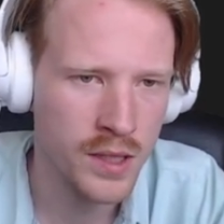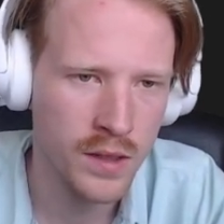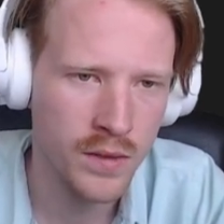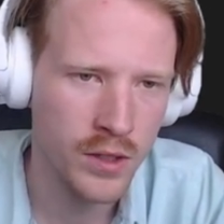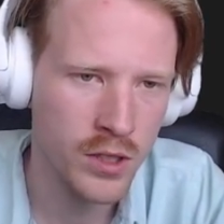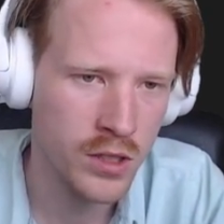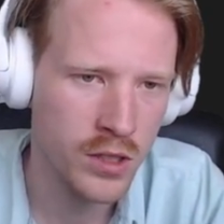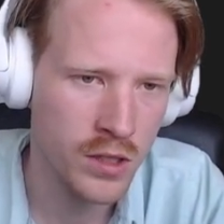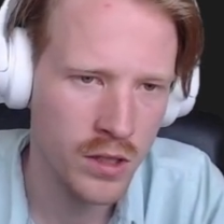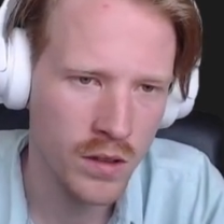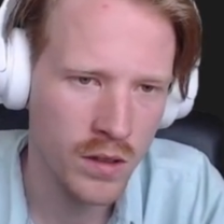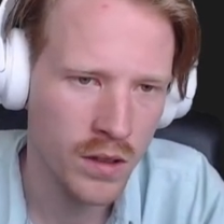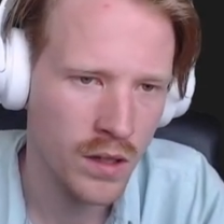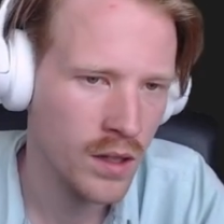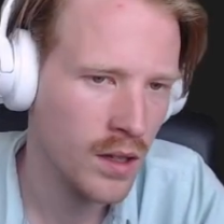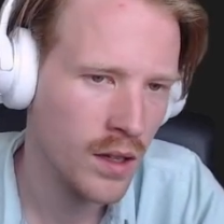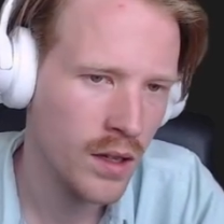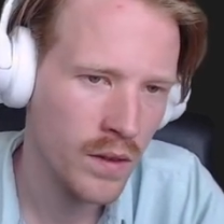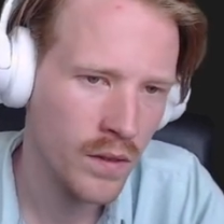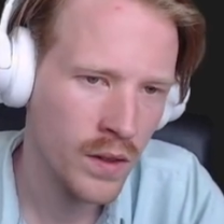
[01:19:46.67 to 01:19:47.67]
TV show,
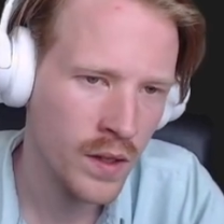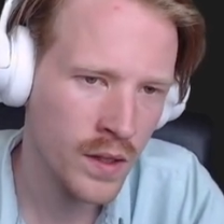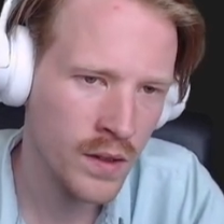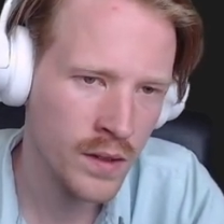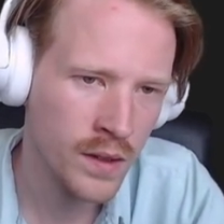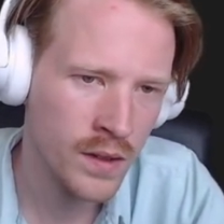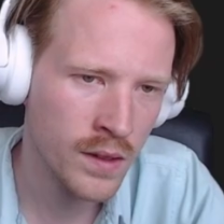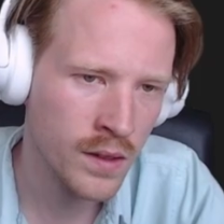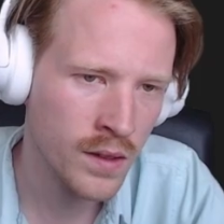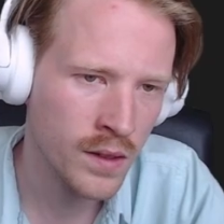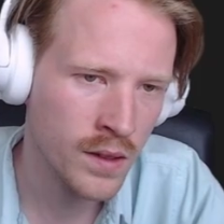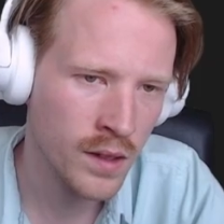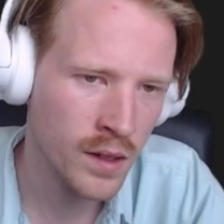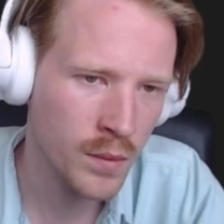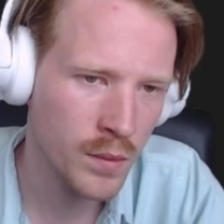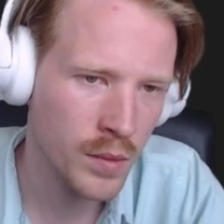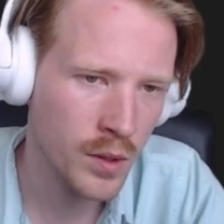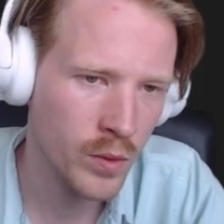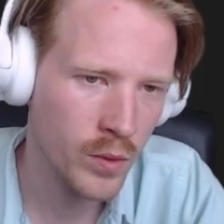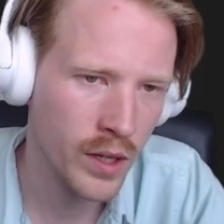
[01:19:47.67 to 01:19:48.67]
because it's just
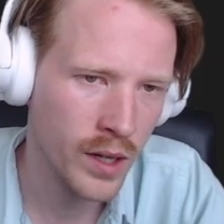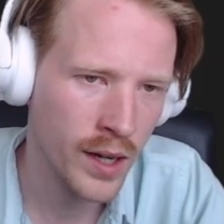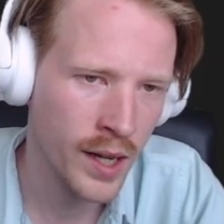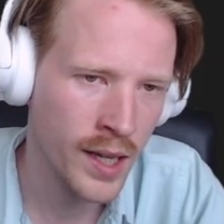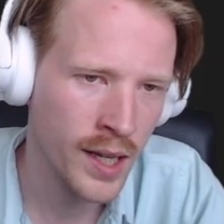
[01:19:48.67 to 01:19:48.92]
gonna be weird.